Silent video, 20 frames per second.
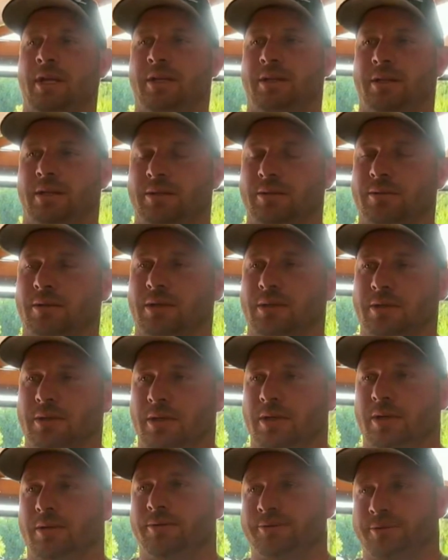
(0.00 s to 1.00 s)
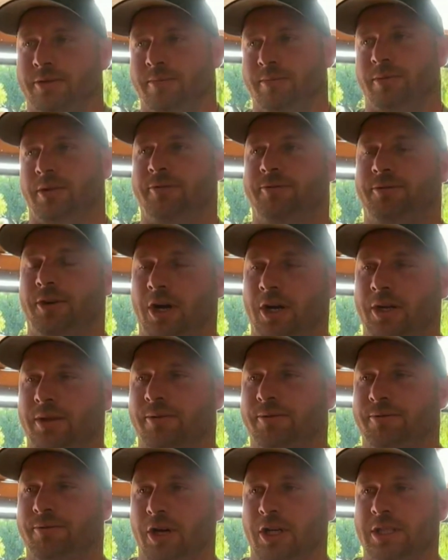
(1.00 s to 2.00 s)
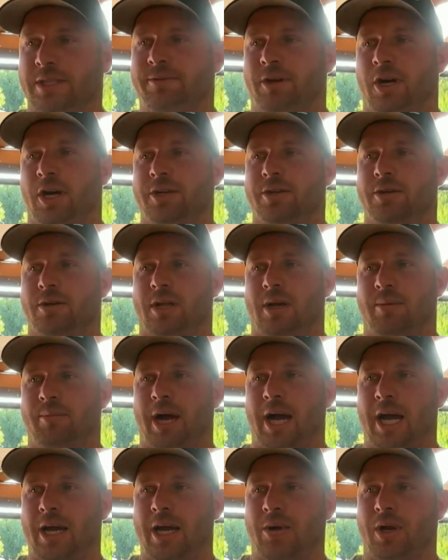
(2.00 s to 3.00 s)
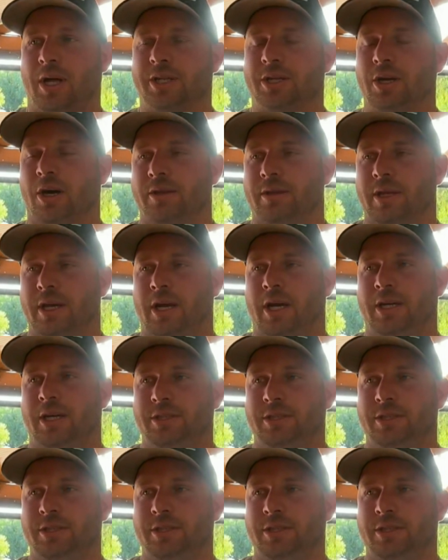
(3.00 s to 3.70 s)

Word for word: think from the first phone call I made when I got there,